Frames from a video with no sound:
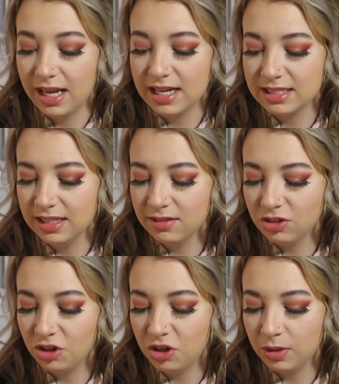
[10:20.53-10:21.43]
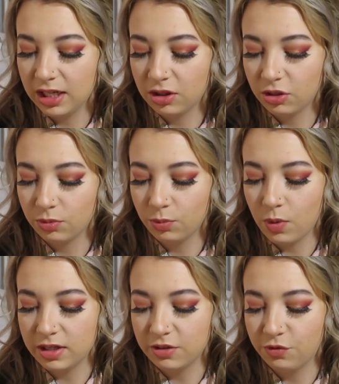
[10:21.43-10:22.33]
And it says to do like
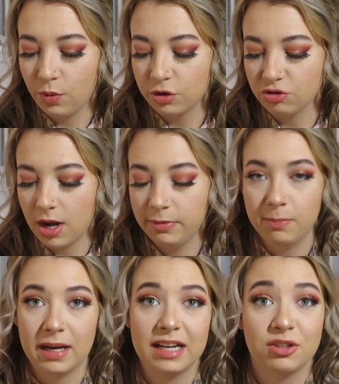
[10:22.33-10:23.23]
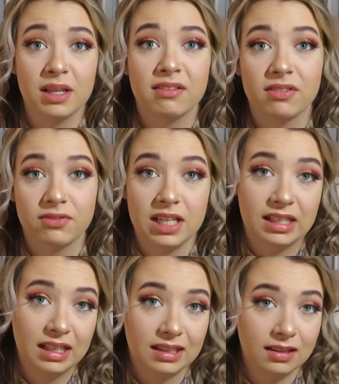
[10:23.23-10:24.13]
1 to 4 drops, but I do like
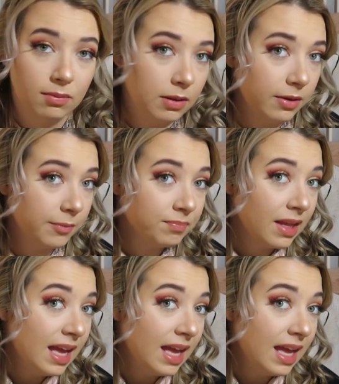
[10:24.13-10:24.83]
15, like, let's be real.